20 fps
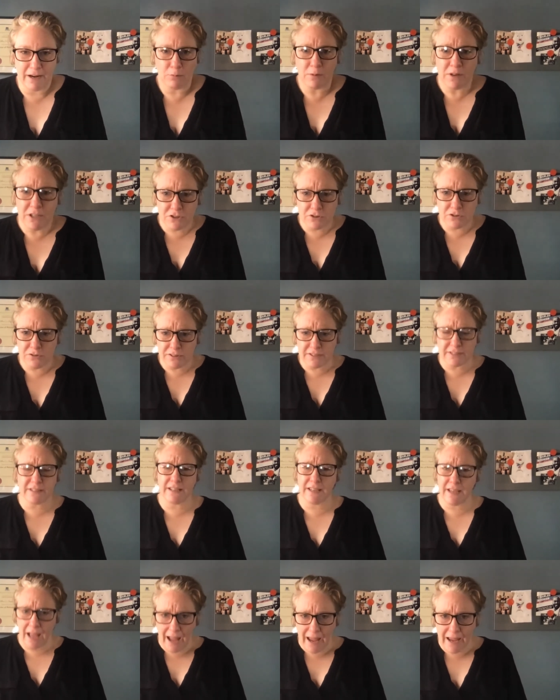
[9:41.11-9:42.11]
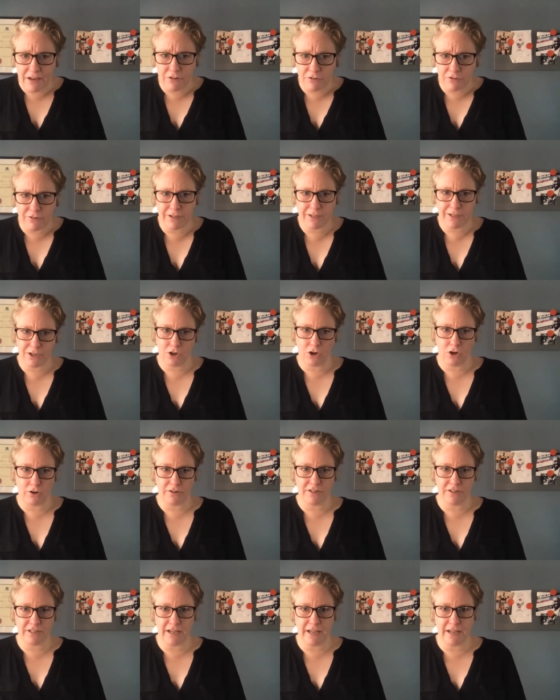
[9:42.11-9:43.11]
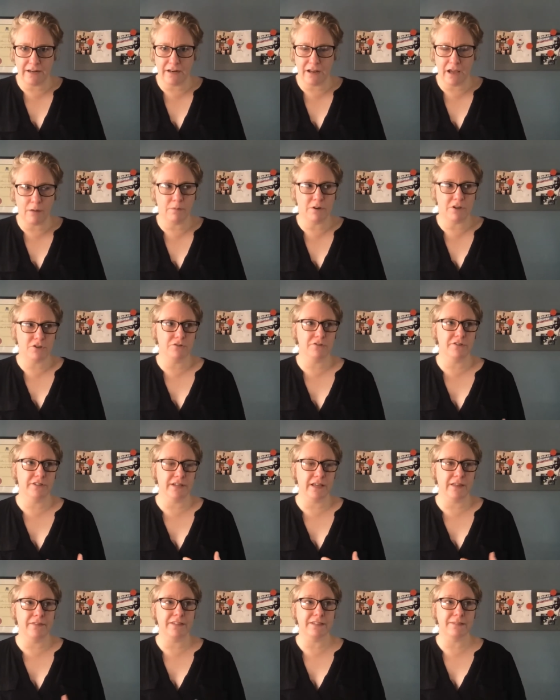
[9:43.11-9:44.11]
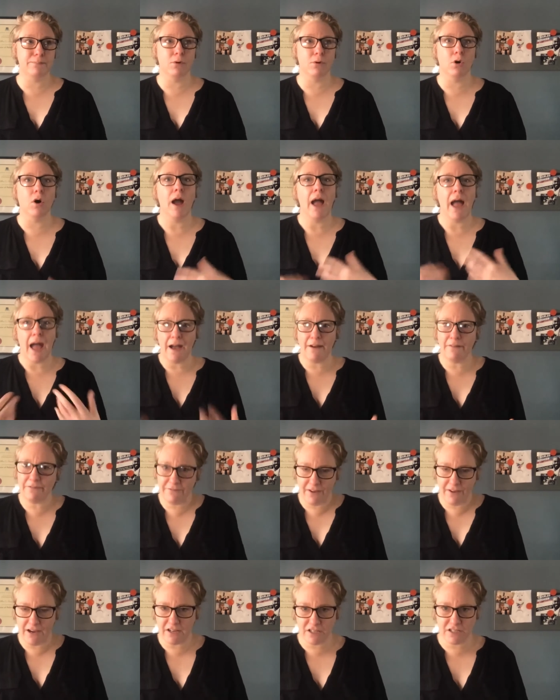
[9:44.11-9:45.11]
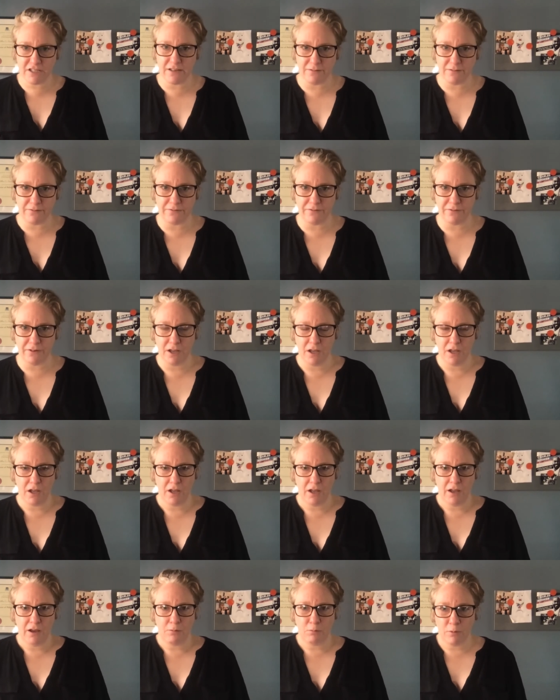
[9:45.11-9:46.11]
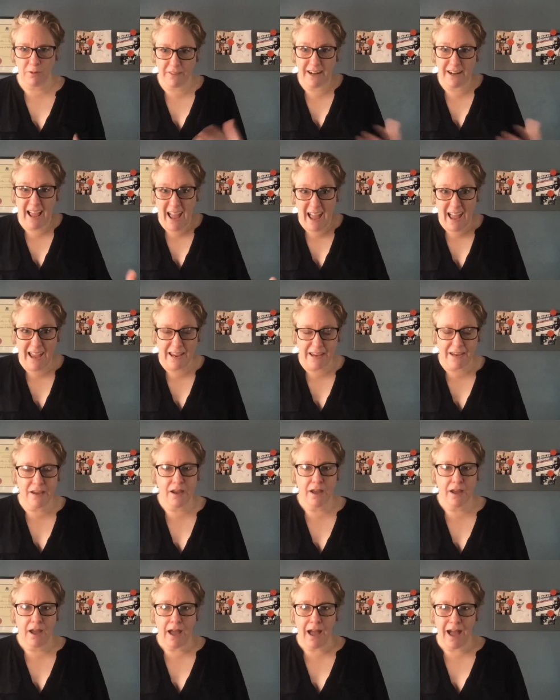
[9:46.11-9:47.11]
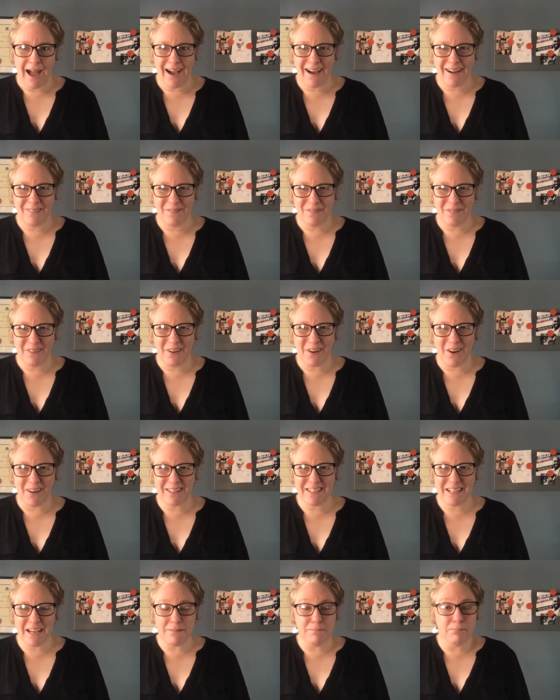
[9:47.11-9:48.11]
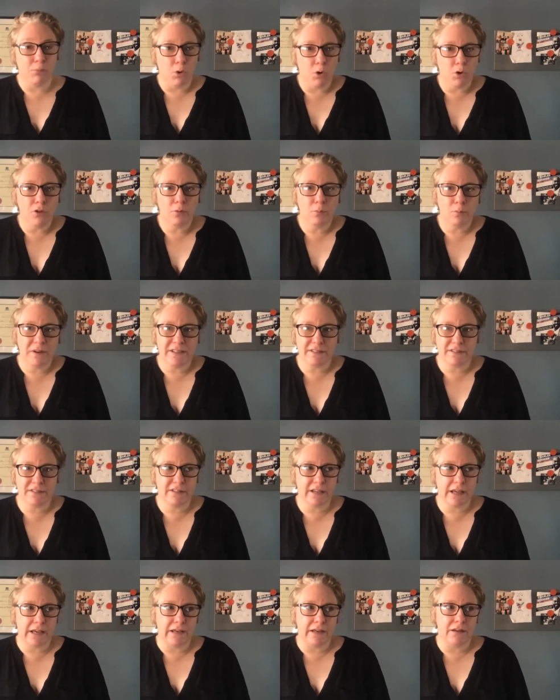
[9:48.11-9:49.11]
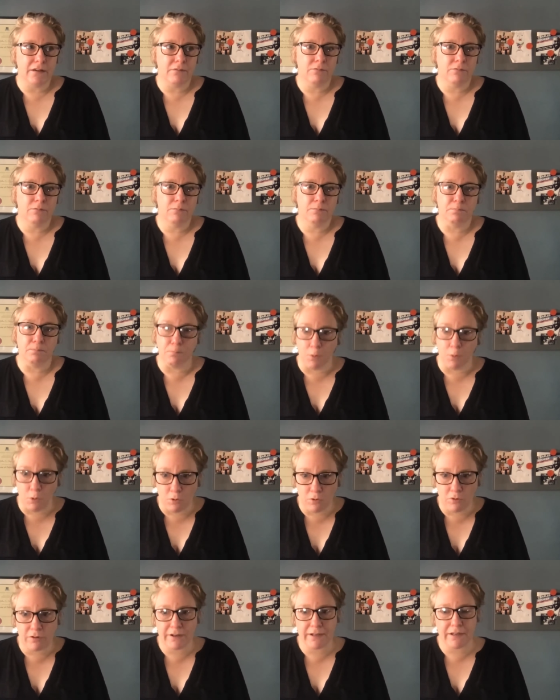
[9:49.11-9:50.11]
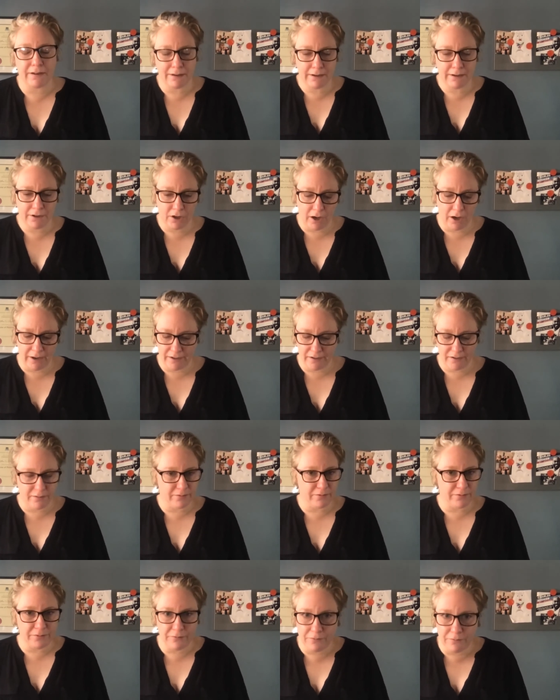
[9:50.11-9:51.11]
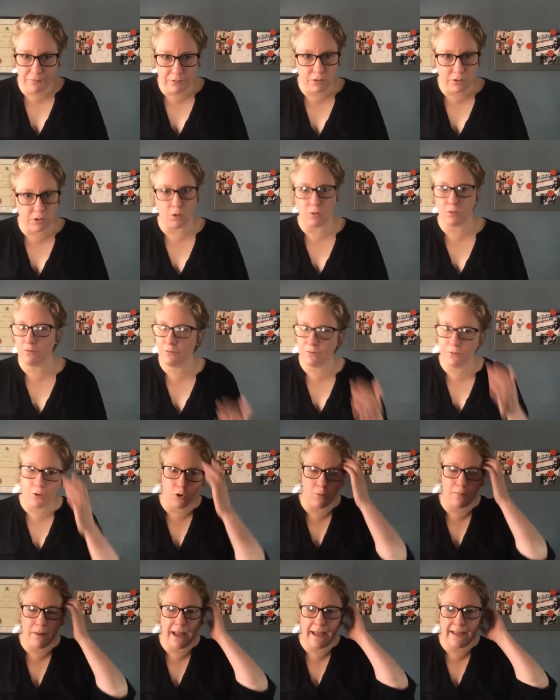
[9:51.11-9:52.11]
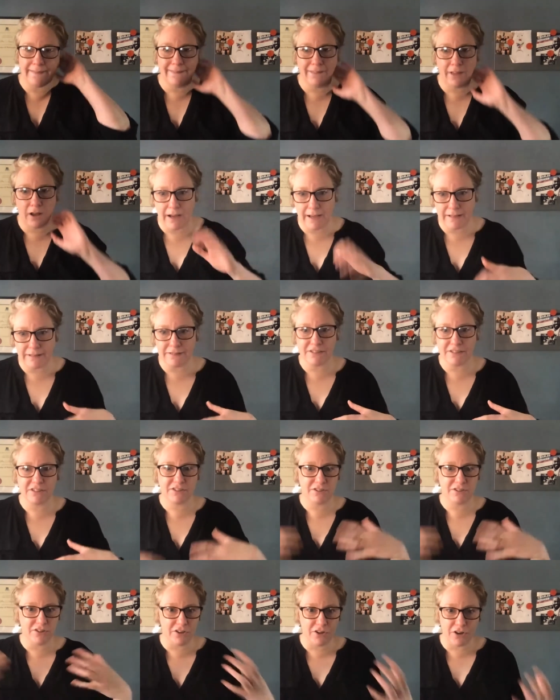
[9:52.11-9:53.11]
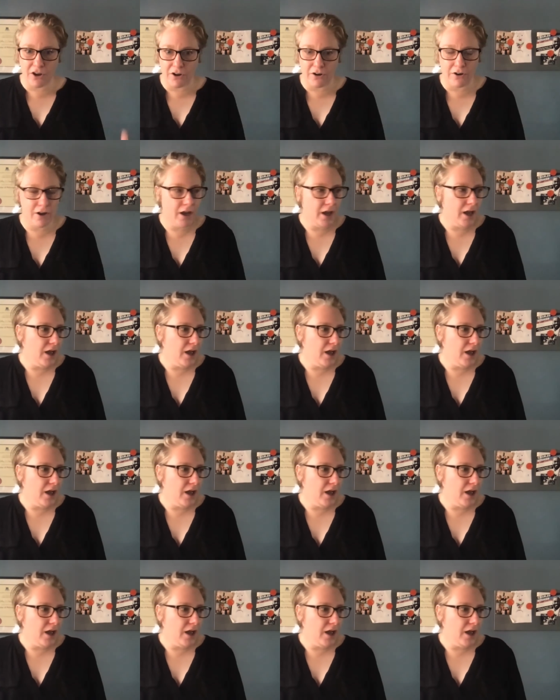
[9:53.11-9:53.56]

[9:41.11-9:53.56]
We do see angrier content and we do see this more affective with an A um, content more than we see boring kind of long form headlines, you know,